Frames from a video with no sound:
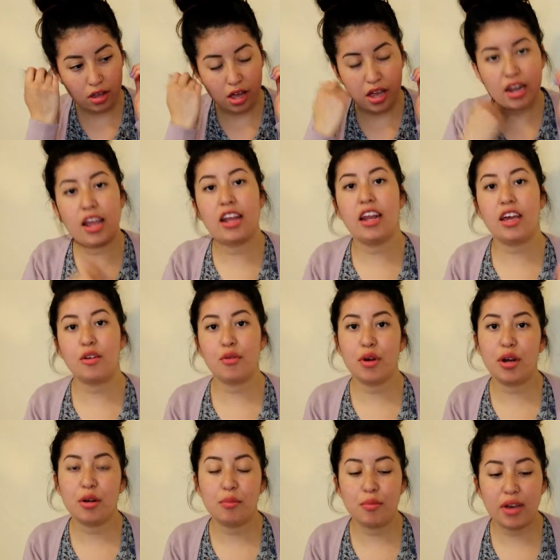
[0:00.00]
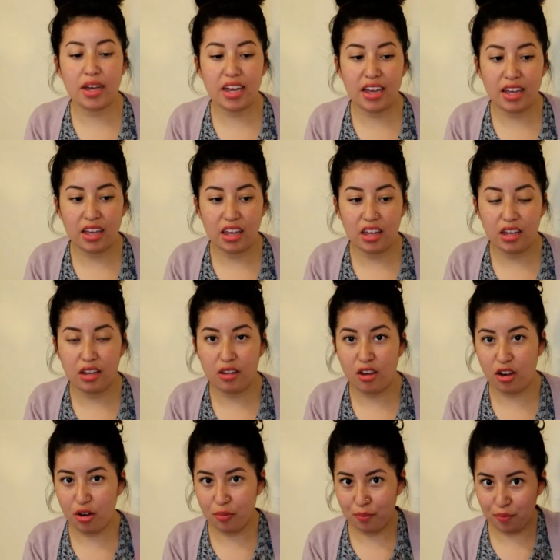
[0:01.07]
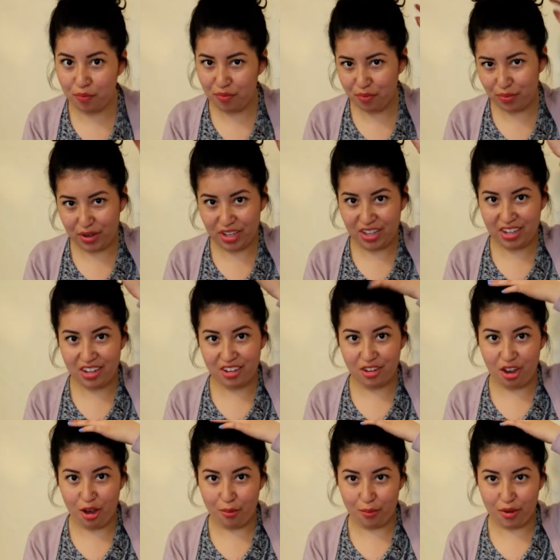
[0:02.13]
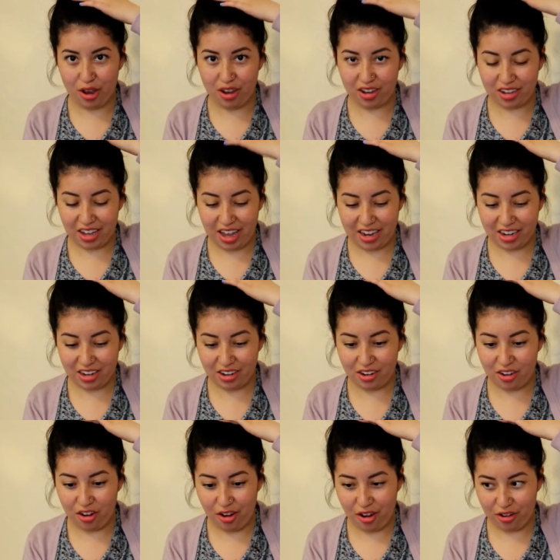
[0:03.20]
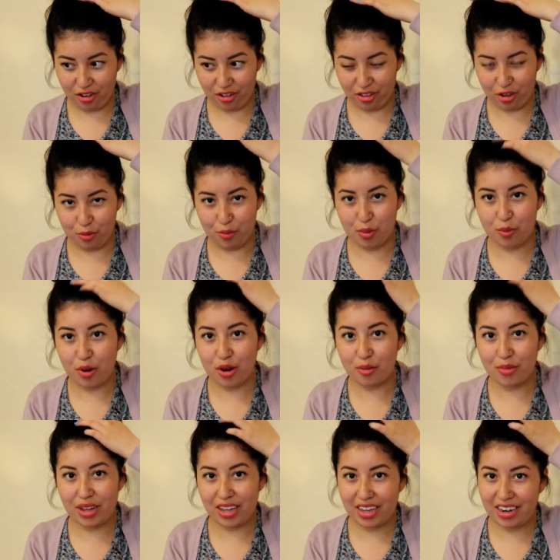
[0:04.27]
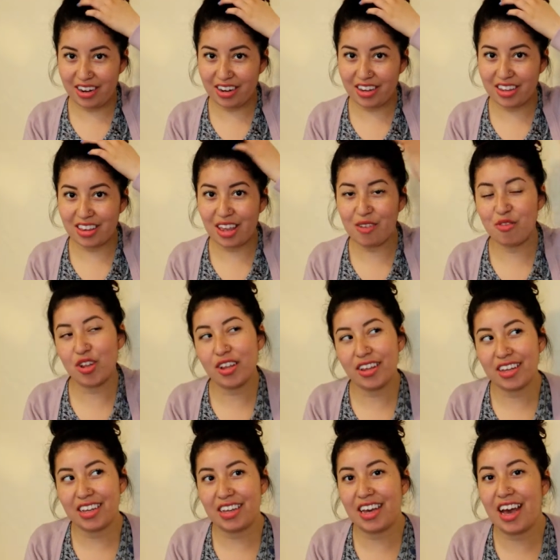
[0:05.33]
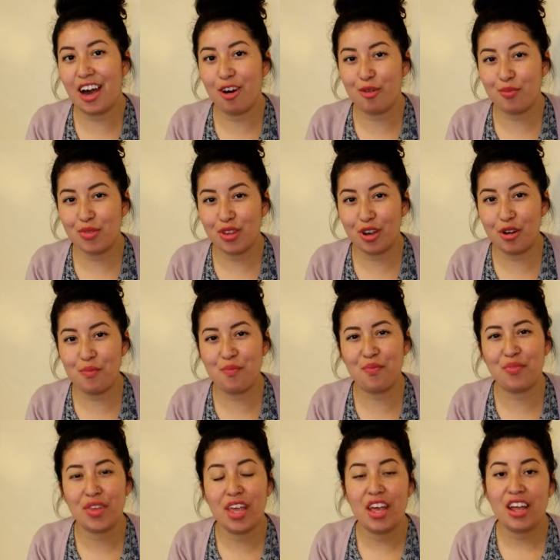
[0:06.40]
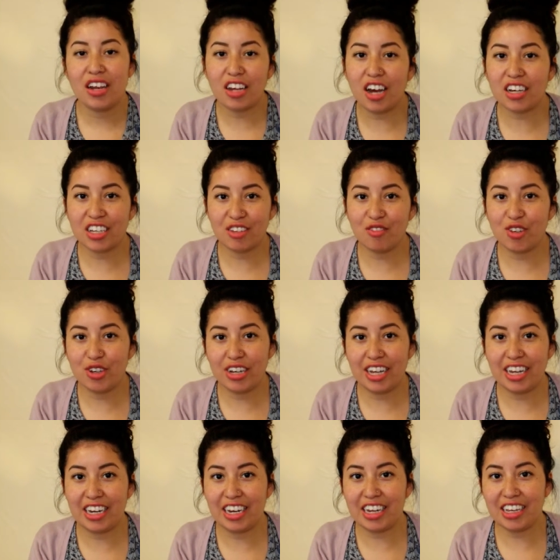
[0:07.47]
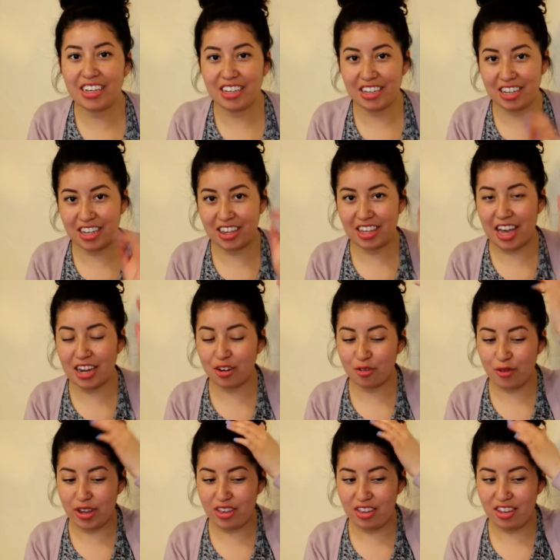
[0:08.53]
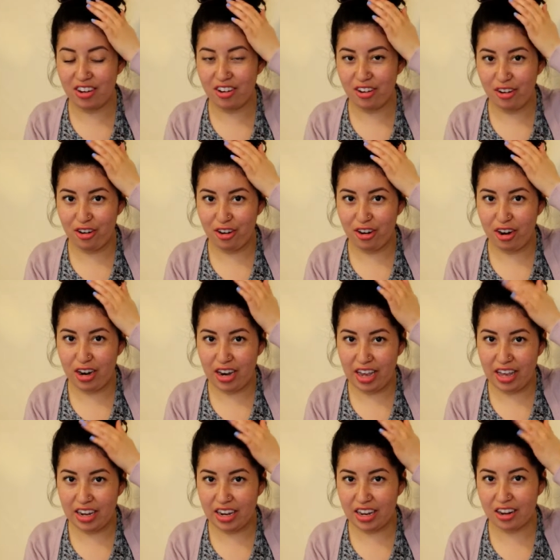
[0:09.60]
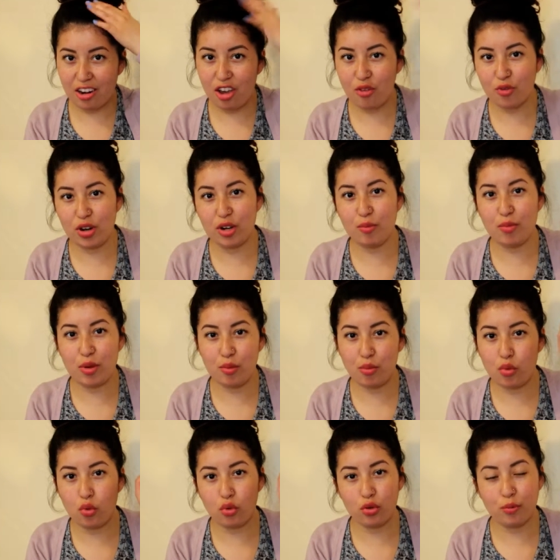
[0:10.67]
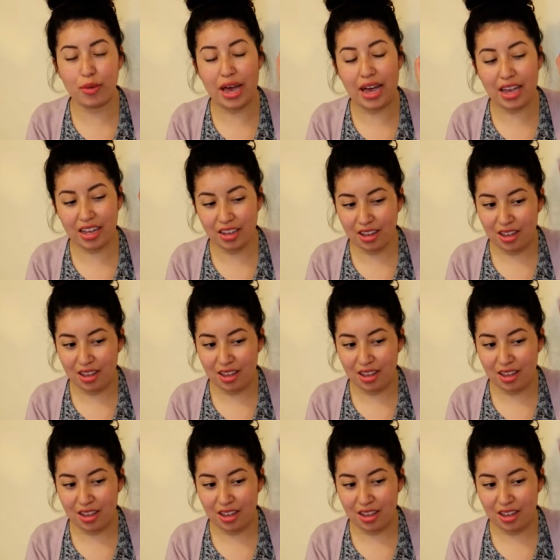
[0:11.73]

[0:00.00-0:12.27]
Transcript: And I like wearing my um, bun top knot kind of on the upper part of my hair because I feel like it helps um, not give you a headache because it's kind of resting on your head and not really being pulled back